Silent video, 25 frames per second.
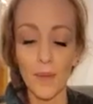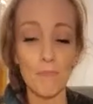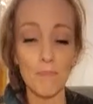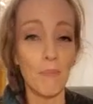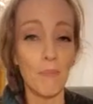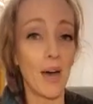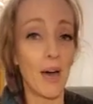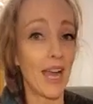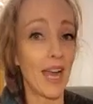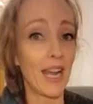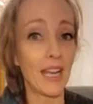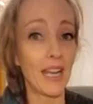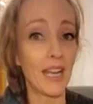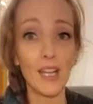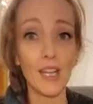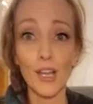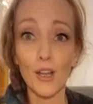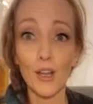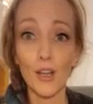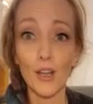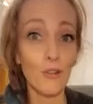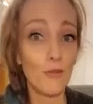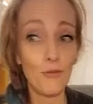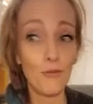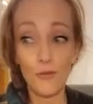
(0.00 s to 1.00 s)
My
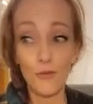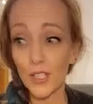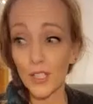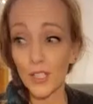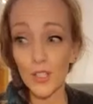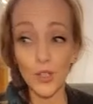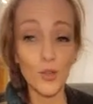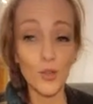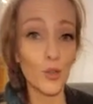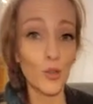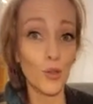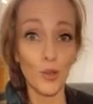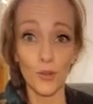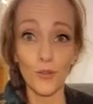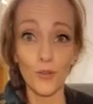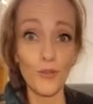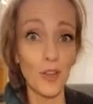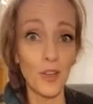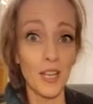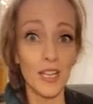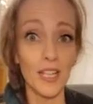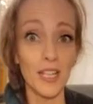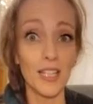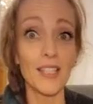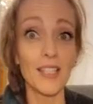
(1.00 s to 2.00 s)
physical
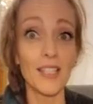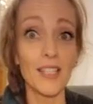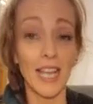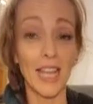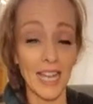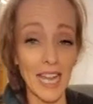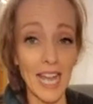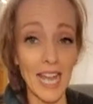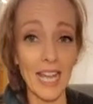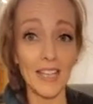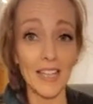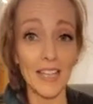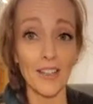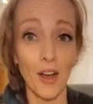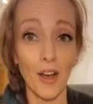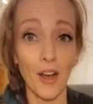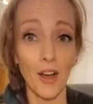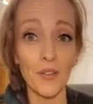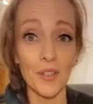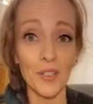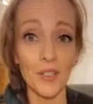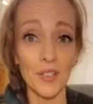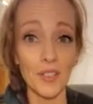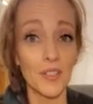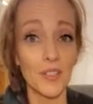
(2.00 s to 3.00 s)
fitness, I had to
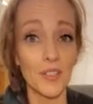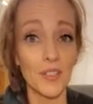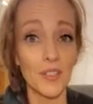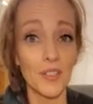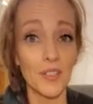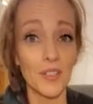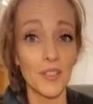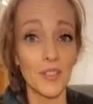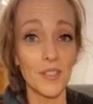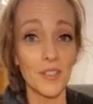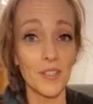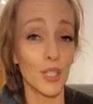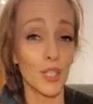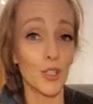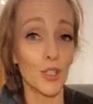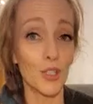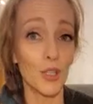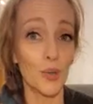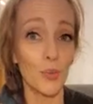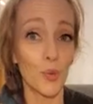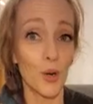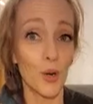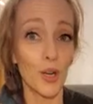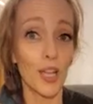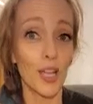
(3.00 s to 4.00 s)
obviously stop because I
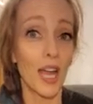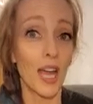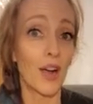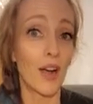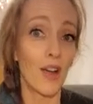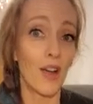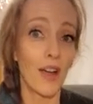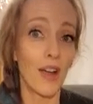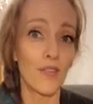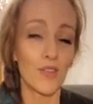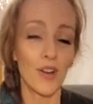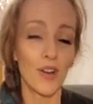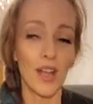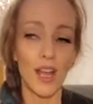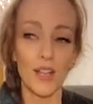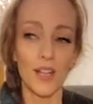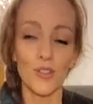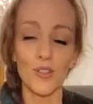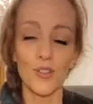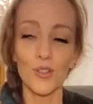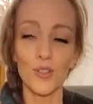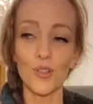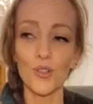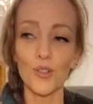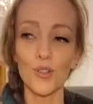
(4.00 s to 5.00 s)
couldn't work out after I had
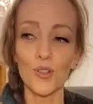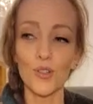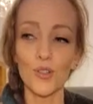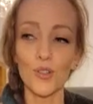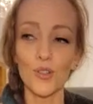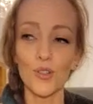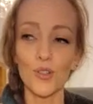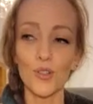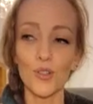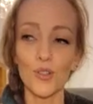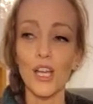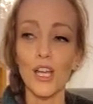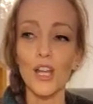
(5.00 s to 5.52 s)
surgery.